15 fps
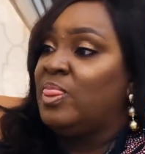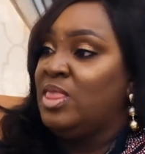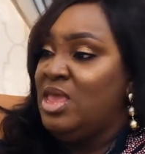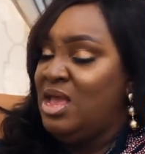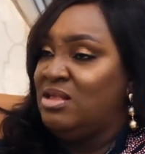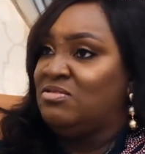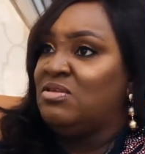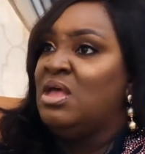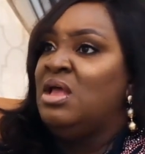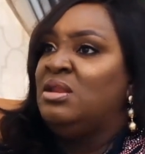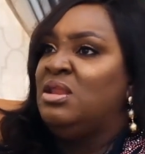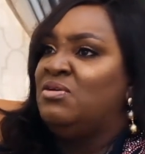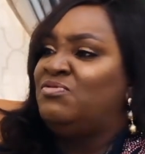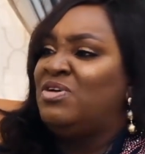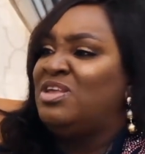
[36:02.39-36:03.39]
Yes,
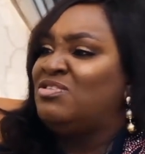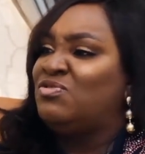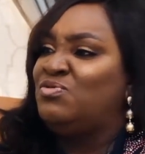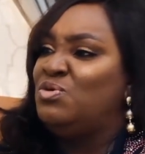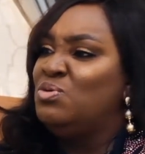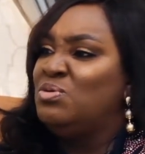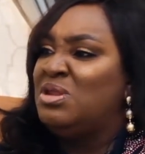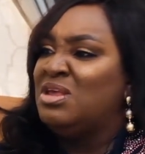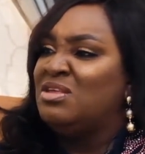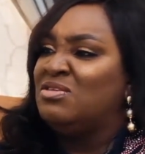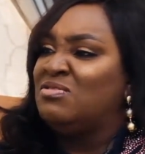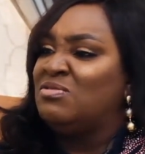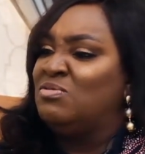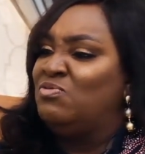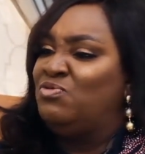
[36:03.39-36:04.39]
the first few
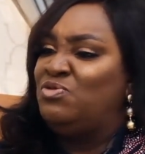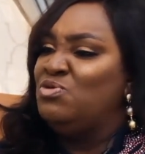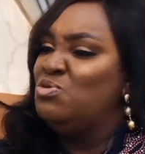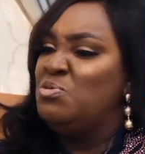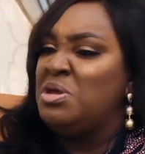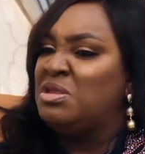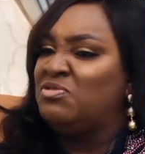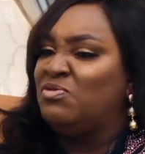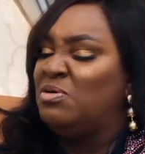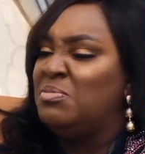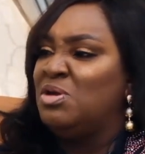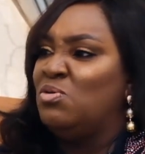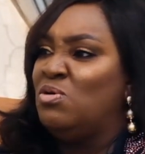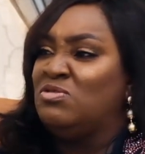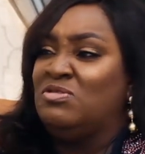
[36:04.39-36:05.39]
days, few weeks for me
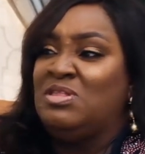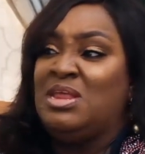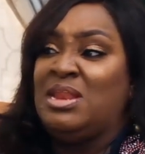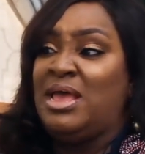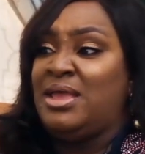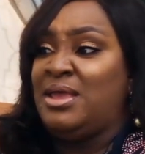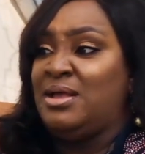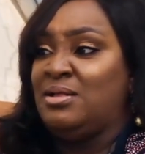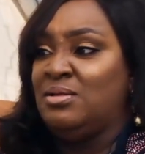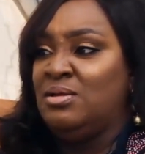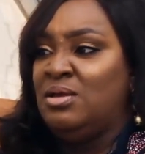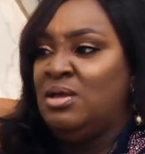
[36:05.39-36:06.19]
was denial.